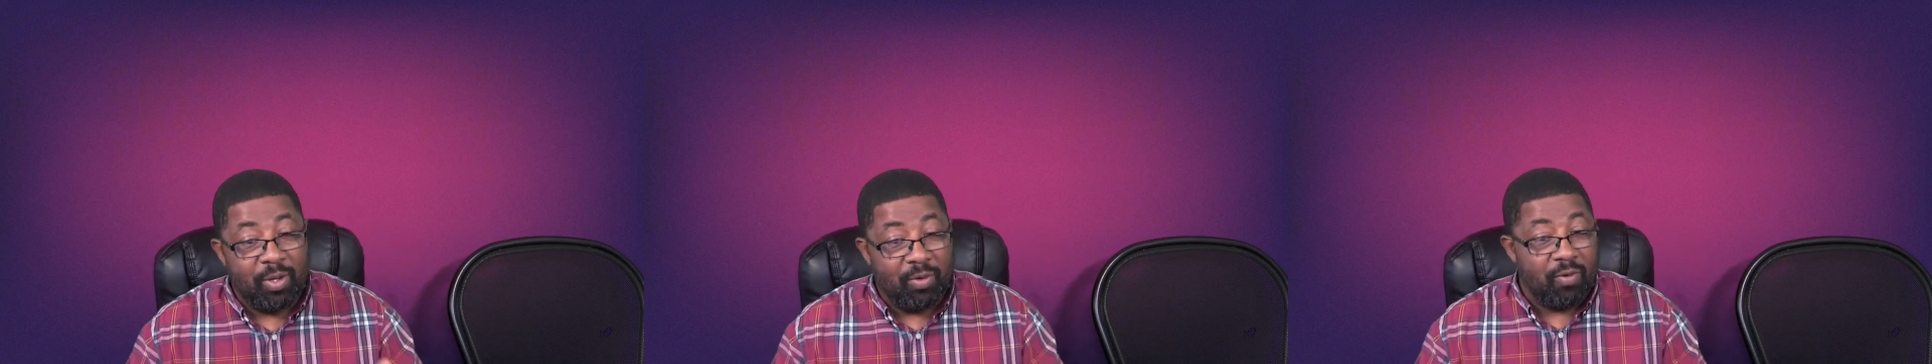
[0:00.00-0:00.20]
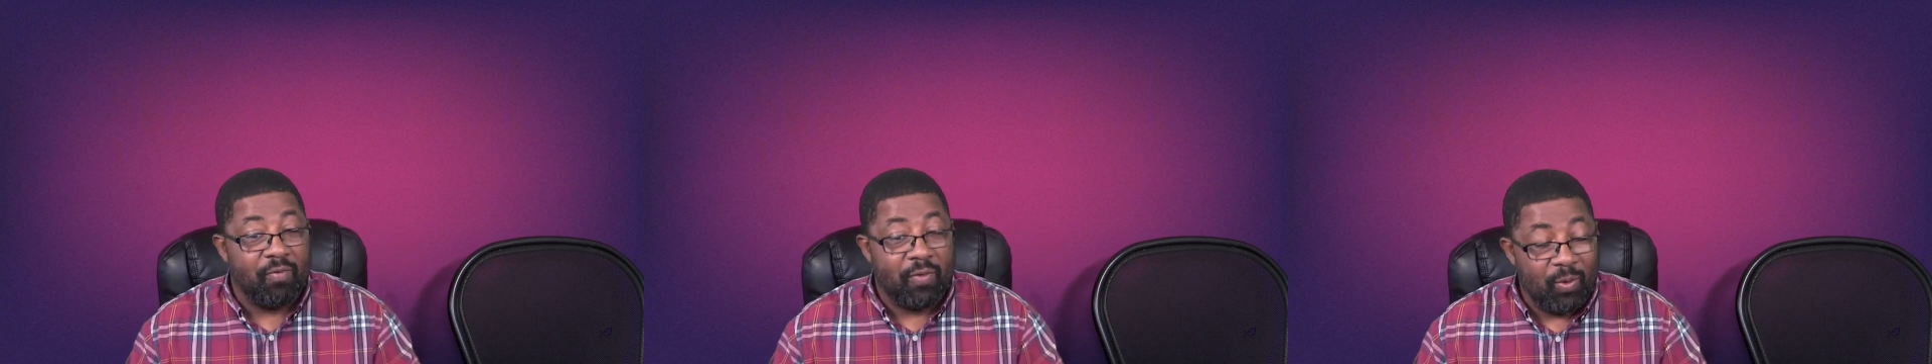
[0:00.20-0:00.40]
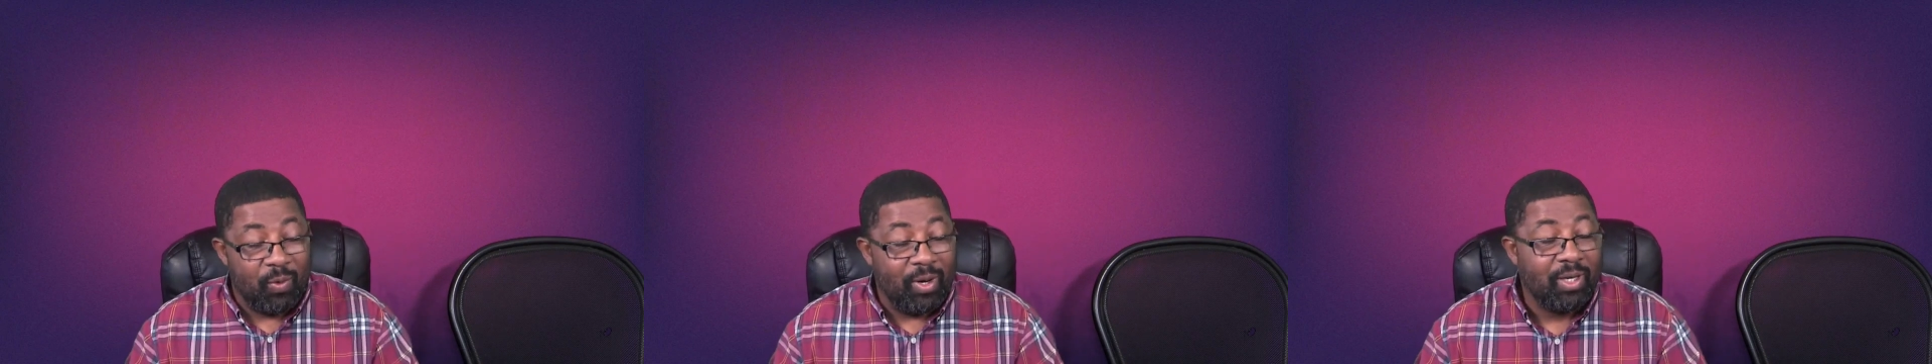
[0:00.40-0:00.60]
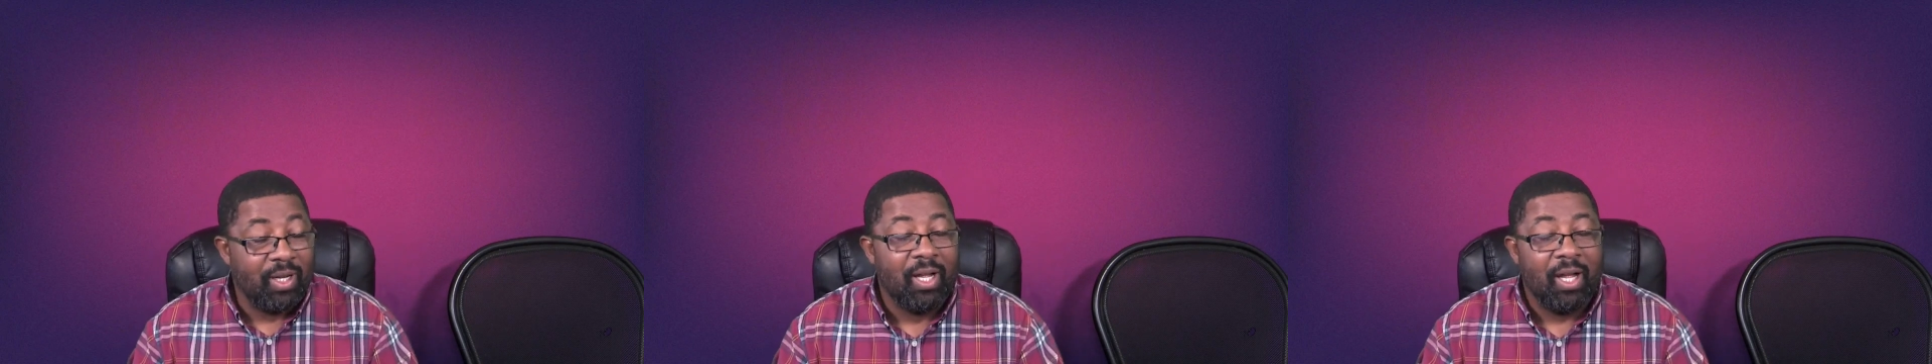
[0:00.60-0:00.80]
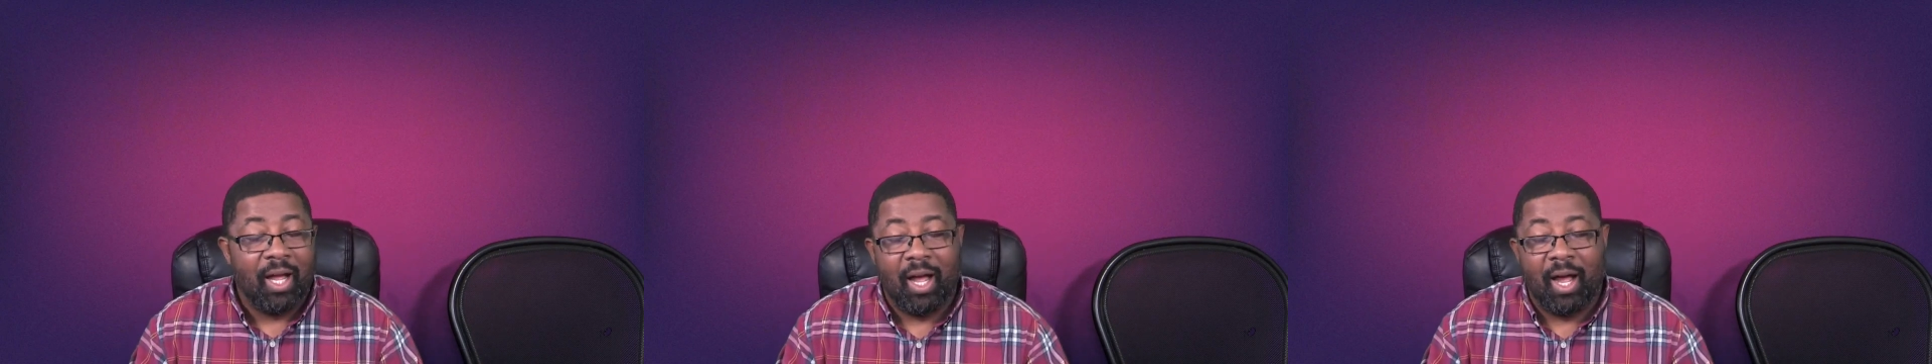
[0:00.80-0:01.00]
reviewing
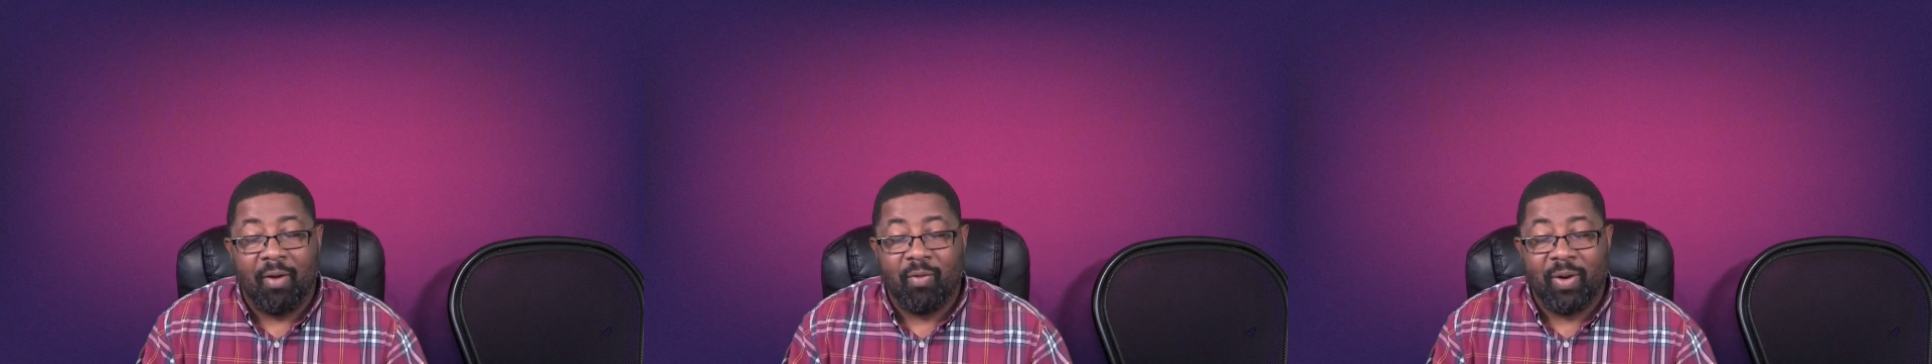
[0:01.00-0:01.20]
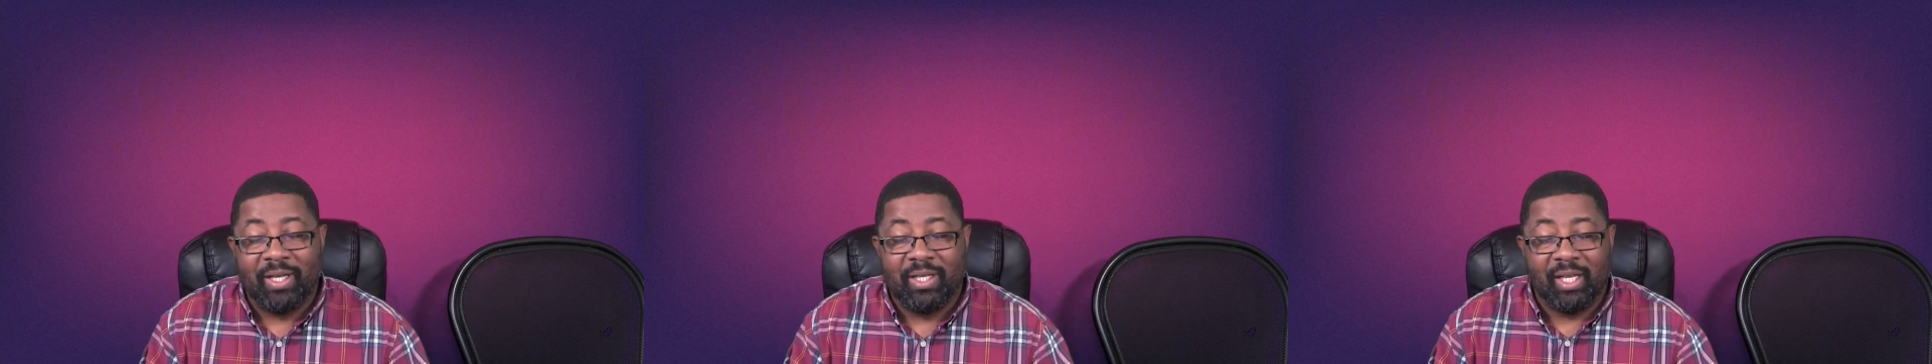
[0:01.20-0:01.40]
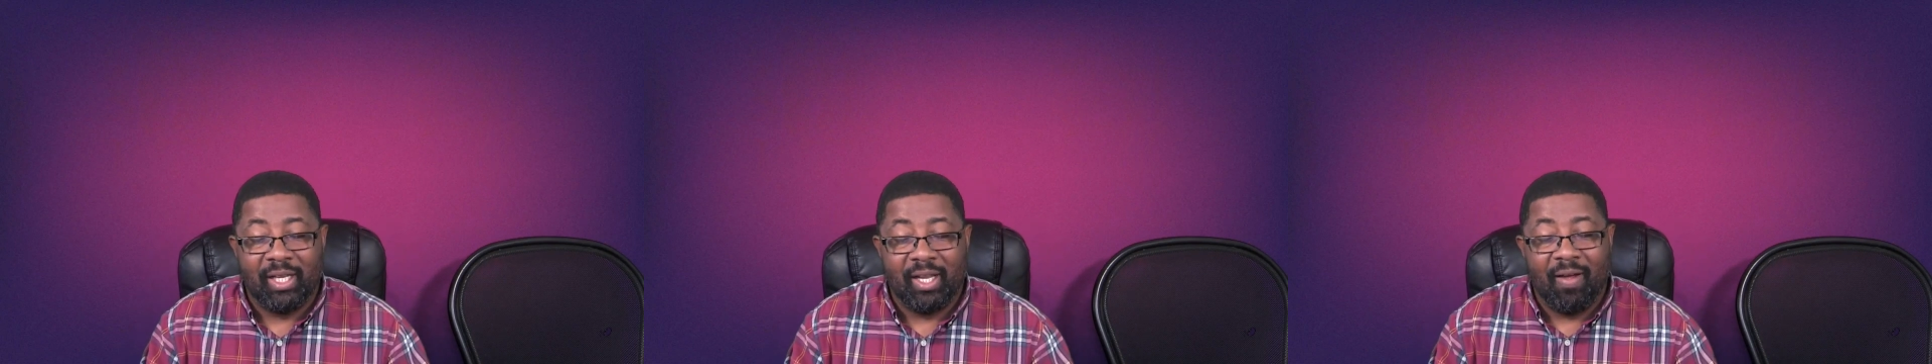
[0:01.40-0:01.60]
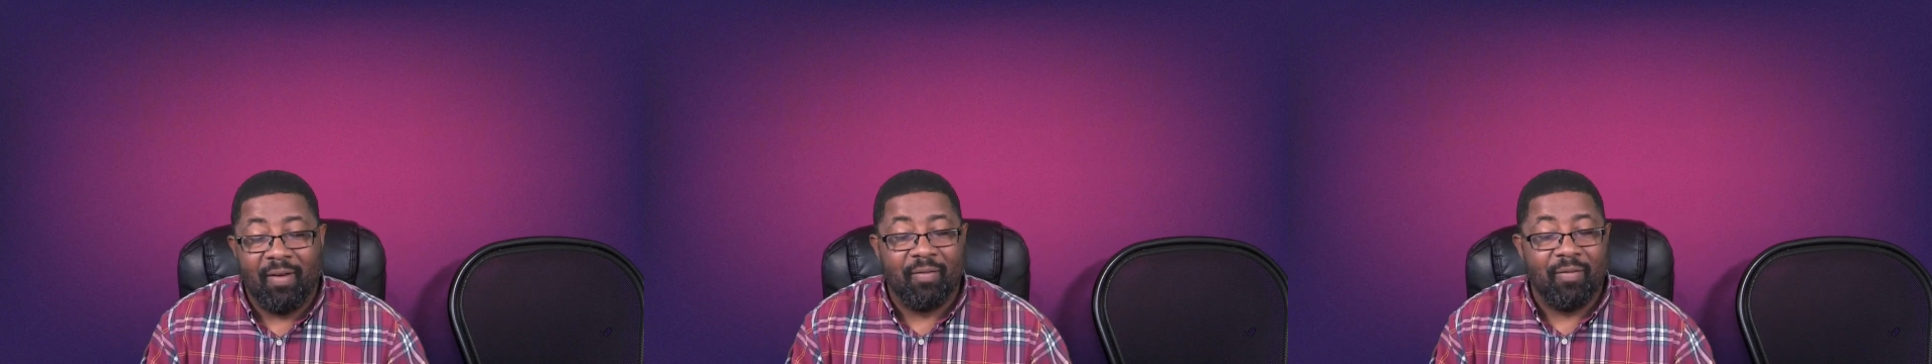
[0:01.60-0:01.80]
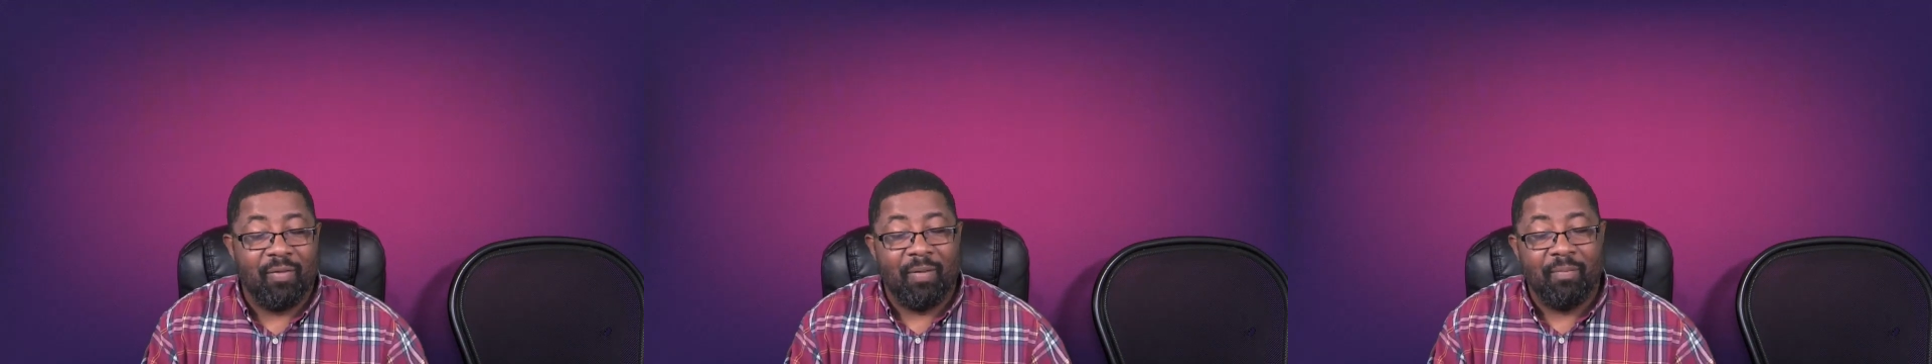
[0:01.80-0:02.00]
Ready to Love,